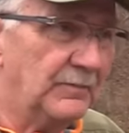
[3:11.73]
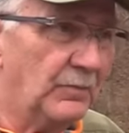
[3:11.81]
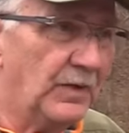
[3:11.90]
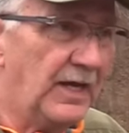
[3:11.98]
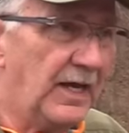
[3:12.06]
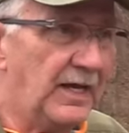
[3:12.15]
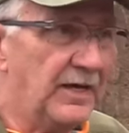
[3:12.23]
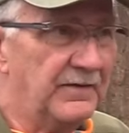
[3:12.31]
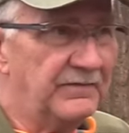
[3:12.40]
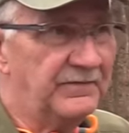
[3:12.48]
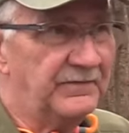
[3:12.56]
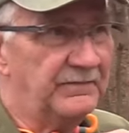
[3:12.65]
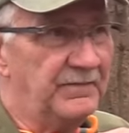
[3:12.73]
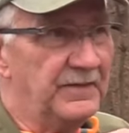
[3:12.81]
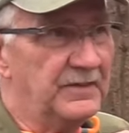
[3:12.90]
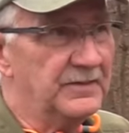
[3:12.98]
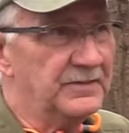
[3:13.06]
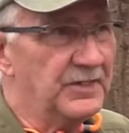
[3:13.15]
We have
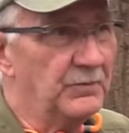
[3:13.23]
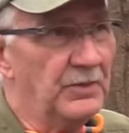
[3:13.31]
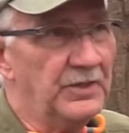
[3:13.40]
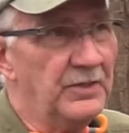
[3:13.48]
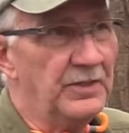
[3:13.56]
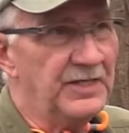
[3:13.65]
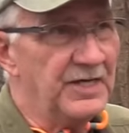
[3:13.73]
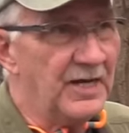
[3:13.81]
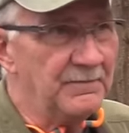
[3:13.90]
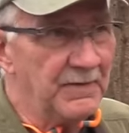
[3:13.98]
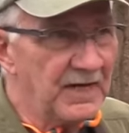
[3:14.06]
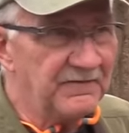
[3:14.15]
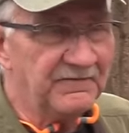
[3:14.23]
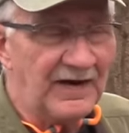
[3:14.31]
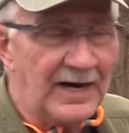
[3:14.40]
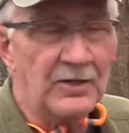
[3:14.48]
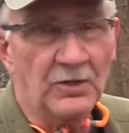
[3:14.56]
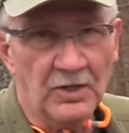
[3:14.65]
someone who had not made
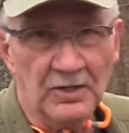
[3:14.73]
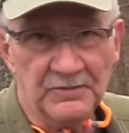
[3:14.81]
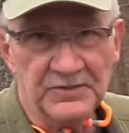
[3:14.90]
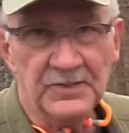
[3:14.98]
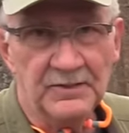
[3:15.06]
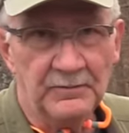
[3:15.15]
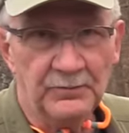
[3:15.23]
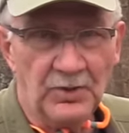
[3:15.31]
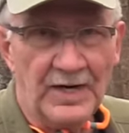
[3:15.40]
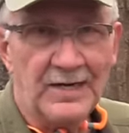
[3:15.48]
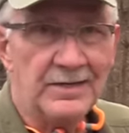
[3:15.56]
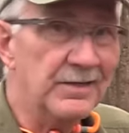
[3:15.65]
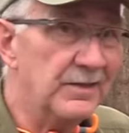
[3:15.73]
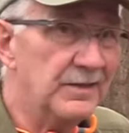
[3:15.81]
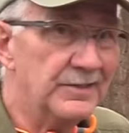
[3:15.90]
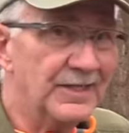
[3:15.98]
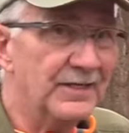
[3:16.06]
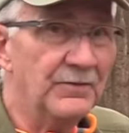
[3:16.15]
firearms prior to
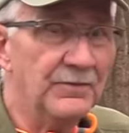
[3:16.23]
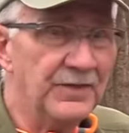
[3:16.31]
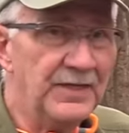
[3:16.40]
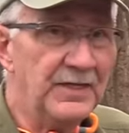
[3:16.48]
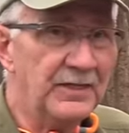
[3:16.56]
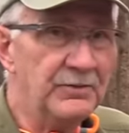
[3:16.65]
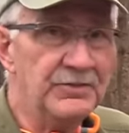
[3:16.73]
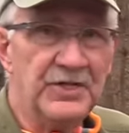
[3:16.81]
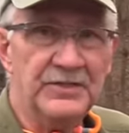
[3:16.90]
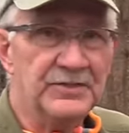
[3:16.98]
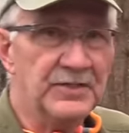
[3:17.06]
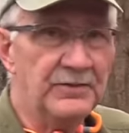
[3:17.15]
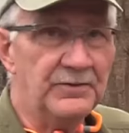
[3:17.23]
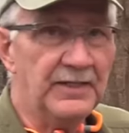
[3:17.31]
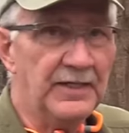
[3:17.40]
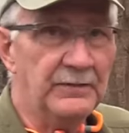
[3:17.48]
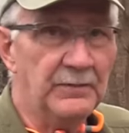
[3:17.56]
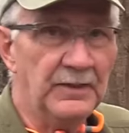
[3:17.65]
this. I don't think Eugene Stoner
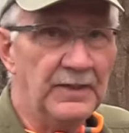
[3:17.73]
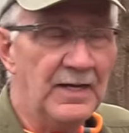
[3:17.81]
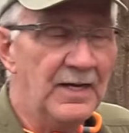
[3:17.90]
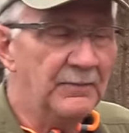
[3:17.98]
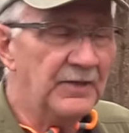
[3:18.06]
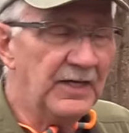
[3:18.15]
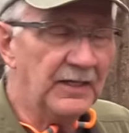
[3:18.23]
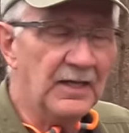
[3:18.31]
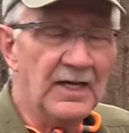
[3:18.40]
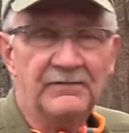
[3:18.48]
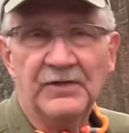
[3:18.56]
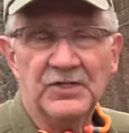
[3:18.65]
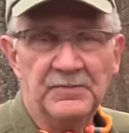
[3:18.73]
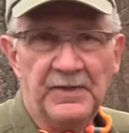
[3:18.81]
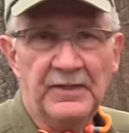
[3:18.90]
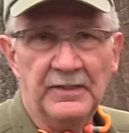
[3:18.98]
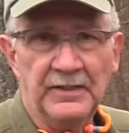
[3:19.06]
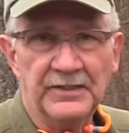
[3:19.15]
had, really, but he had a lot of
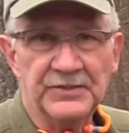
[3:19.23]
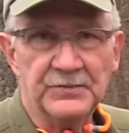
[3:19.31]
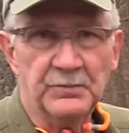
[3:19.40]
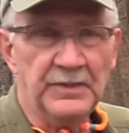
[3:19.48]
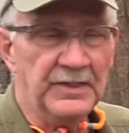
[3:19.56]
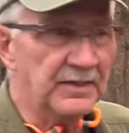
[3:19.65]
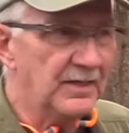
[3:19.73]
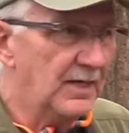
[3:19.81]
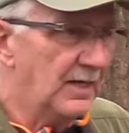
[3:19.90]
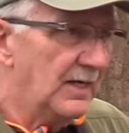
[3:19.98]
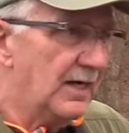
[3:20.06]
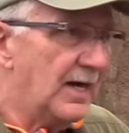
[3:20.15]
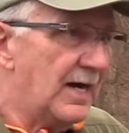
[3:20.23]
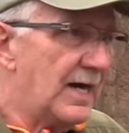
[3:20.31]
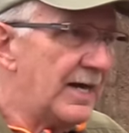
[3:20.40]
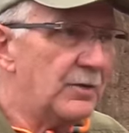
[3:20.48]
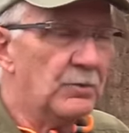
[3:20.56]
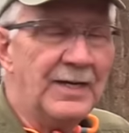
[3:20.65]
experience with
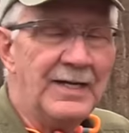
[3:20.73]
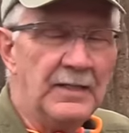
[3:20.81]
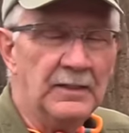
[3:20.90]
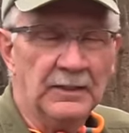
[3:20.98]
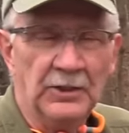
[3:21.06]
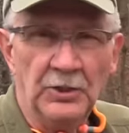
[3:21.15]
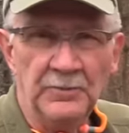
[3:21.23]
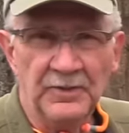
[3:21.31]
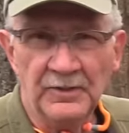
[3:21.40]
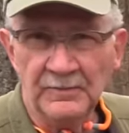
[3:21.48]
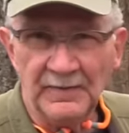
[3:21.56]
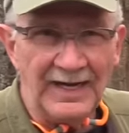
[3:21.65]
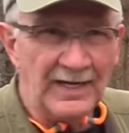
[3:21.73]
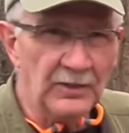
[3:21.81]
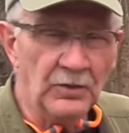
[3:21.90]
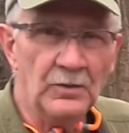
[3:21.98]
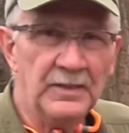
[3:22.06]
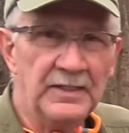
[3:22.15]
high-grade aluminum
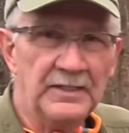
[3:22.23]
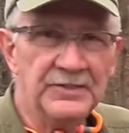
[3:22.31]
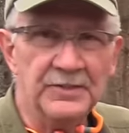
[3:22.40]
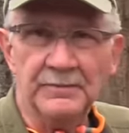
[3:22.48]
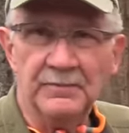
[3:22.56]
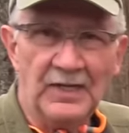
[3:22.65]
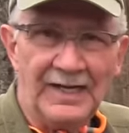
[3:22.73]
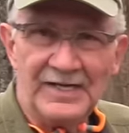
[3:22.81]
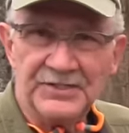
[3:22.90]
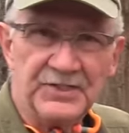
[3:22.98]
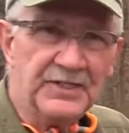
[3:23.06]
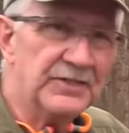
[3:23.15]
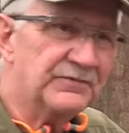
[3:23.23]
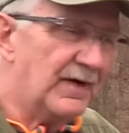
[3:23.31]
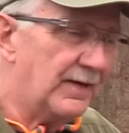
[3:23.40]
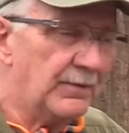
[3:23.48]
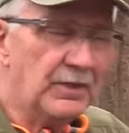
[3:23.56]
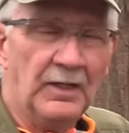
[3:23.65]
alloys and plastics,
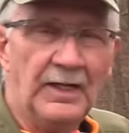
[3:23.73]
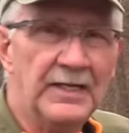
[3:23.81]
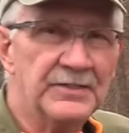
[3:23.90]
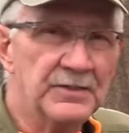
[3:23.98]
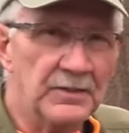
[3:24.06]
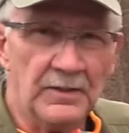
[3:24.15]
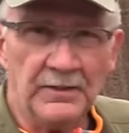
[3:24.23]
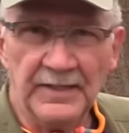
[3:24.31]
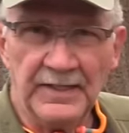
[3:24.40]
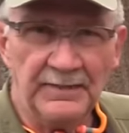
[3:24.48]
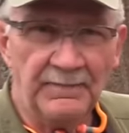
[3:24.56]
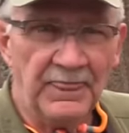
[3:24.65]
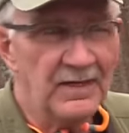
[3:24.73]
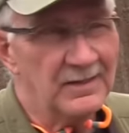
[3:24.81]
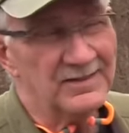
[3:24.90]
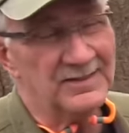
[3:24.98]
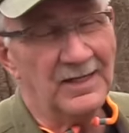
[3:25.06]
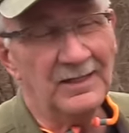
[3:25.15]
fiberglass, and all that.
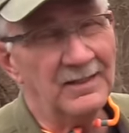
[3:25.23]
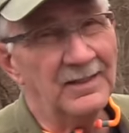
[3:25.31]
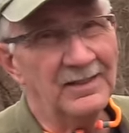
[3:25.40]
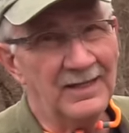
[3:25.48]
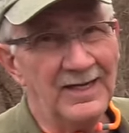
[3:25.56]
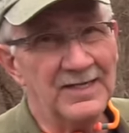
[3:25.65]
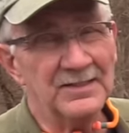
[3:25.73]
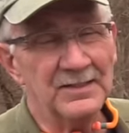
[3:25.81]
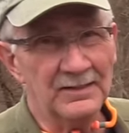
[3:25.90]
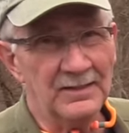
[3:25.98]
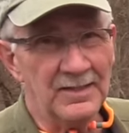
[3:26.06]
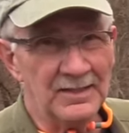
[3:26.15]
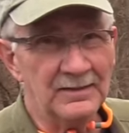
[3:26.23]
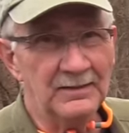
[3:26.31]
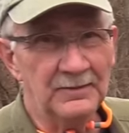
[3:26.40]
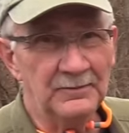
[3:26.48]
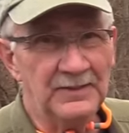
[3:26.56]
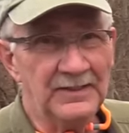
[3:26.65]
Sound like Gaston Glock a
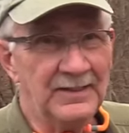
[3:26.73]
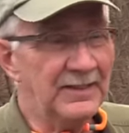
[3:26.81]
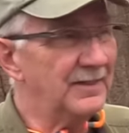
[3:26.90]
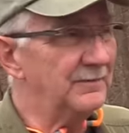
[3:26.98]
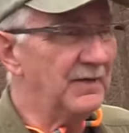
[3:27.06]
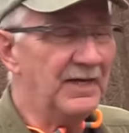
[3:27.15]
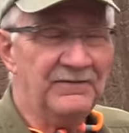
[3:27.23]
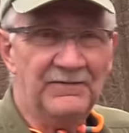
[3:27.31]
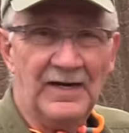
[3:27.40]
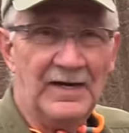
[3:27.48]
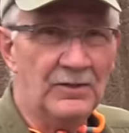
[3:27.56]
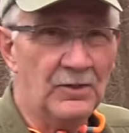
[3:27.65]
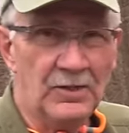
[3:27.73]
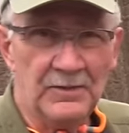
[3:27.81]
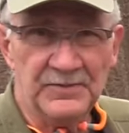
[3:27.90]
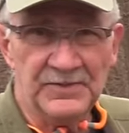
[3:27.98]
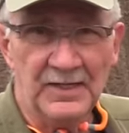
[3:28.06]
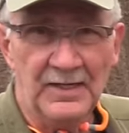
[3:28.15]
little bit. He hadn't made
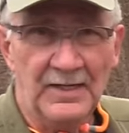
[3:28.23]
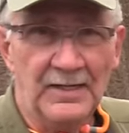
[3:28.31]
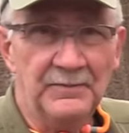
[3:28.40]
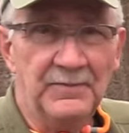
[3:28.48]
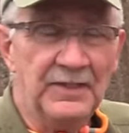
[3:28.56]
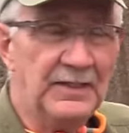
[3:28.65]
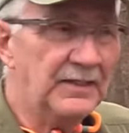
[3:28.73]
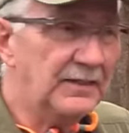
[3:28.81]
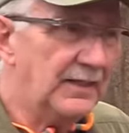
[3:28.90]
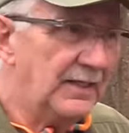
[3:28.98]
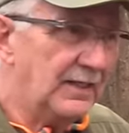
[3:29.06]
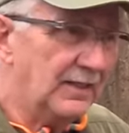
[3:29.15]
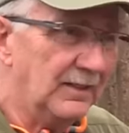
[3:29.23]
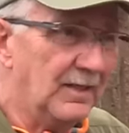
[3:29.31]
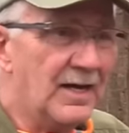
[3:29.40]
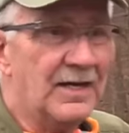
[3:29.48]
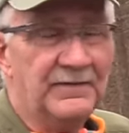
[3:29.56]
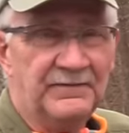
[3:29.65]
firearms, but he had a
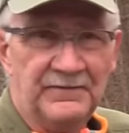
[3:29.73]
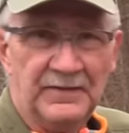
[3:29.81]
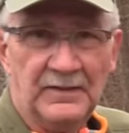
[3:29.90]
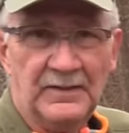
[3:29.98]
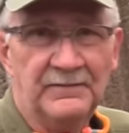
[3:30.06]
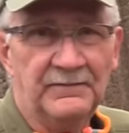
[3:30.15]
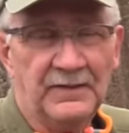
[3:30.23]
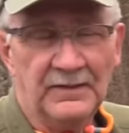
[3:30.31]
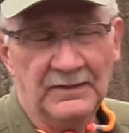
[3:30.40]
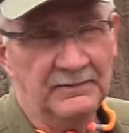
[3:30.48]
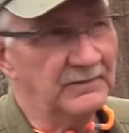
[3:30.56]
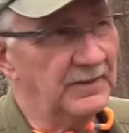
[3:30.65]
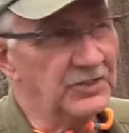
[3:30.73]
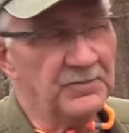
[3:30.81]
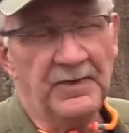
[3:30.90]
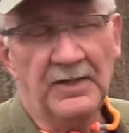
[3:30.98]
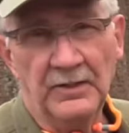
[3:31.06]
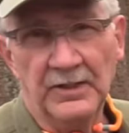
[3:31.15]
lot of
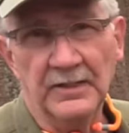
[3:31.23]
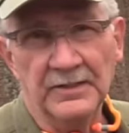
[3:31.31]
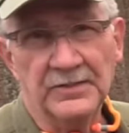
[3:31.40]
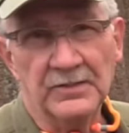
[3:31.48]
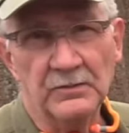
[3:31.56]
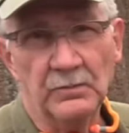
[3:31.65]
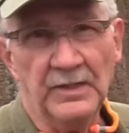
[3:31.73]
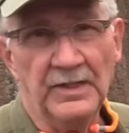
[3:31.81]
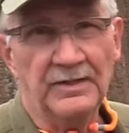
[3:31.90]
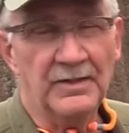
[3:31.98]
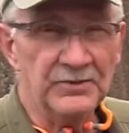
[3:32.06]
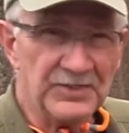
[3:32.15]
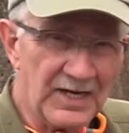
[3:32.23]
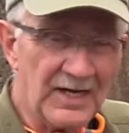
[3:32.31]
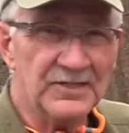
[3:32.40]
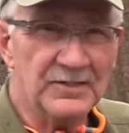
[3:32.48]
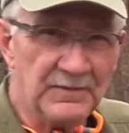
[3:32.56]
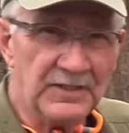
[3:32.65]
experience with those
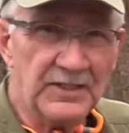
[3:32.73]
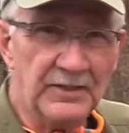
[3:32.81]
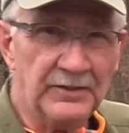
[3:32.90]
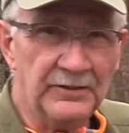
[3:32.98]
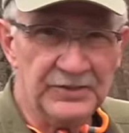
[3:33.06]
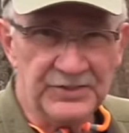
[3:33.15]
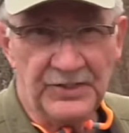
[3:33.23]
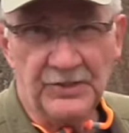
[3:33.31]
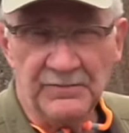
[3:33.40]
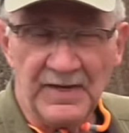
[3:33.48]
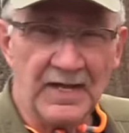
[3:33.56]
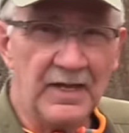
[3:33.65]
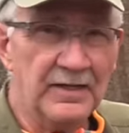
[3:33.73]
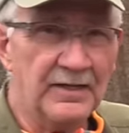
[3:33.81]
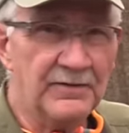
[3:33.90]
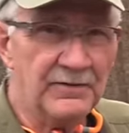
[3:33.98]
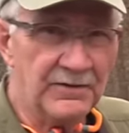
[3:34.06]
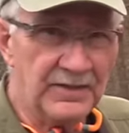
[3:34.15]
kinds of materials too, making
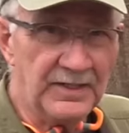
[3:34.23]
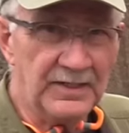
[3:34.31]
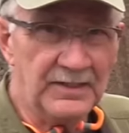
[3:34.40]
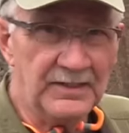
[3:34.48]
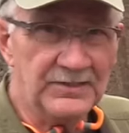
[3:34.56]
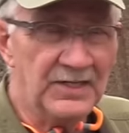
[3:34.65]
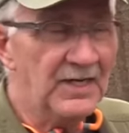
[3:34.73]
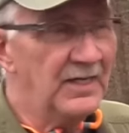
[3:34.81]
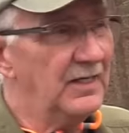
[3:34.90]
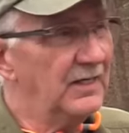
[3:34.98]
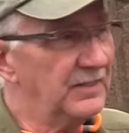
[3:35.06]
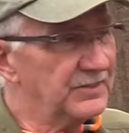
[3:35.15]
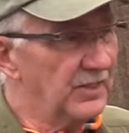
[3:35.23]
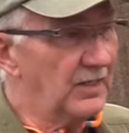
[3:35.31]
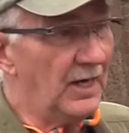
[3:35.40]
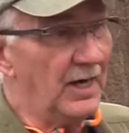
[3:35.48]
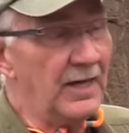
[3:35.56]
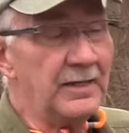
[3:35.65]
other things, and said,
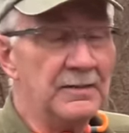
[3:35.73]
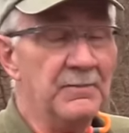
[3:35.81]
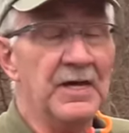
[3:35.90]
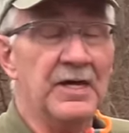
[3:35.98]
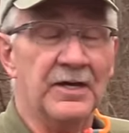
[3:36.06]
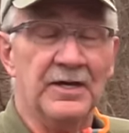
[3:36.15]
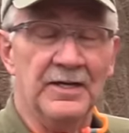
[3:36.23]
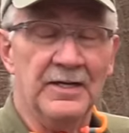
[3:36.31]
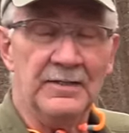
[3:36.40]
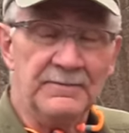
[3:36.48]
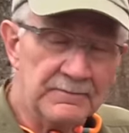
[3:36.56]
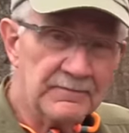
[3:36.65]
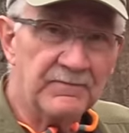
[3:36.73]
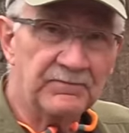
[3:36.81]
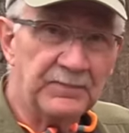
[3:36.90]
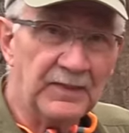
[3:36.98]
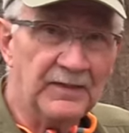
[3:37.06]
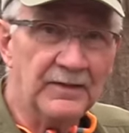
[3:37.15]
I can make a gun,
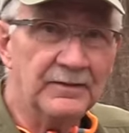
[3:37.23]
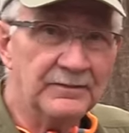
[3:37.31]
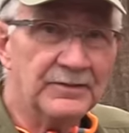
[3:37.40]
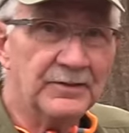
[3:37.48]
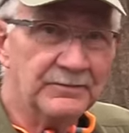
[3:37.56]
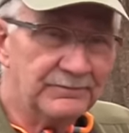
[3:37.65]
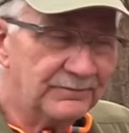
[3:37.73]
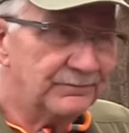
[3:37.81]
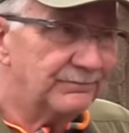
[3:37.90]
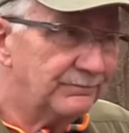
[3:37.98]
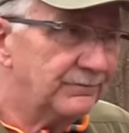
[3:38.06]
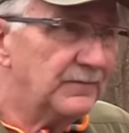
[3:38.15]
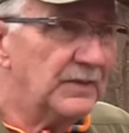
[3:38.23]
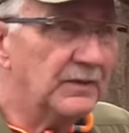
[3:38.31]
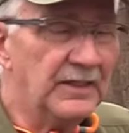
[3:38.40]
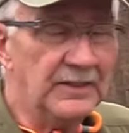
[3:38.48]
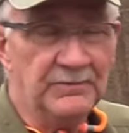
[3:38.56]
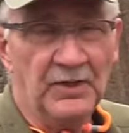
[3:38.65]
you know. So yeah,
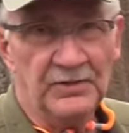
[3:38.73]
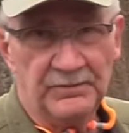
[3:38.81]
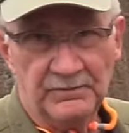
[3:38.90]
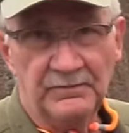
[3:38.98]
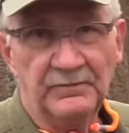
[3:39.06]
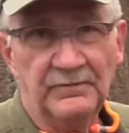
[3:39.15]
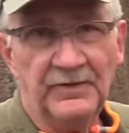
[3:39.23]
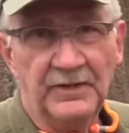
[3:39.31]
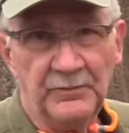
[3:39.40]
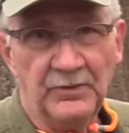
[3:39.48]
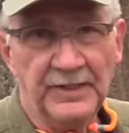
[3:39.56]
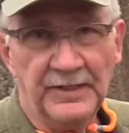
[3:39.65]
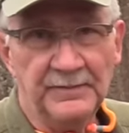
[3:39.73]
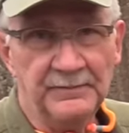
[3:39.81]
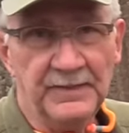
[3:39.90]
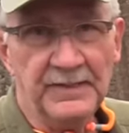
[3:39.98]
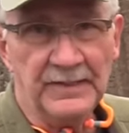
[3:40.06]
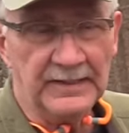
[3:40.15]
and both very brilliant
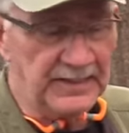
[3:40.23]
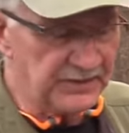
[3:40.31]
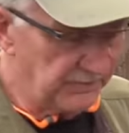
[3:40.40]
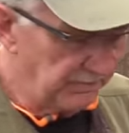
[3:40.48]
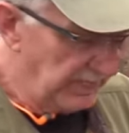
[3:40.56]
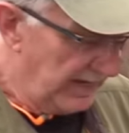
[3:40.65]
men, I guess,